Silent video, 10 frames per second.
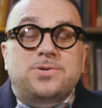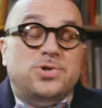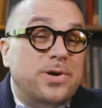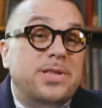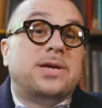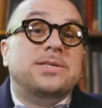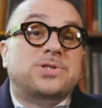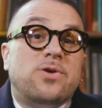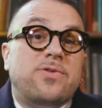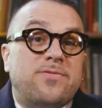During the
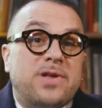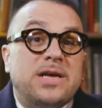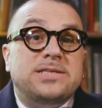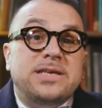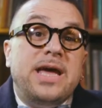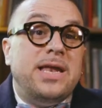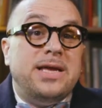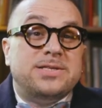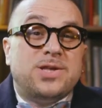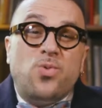conservative
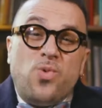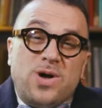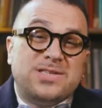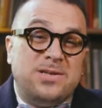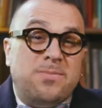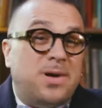1980s, there wasn't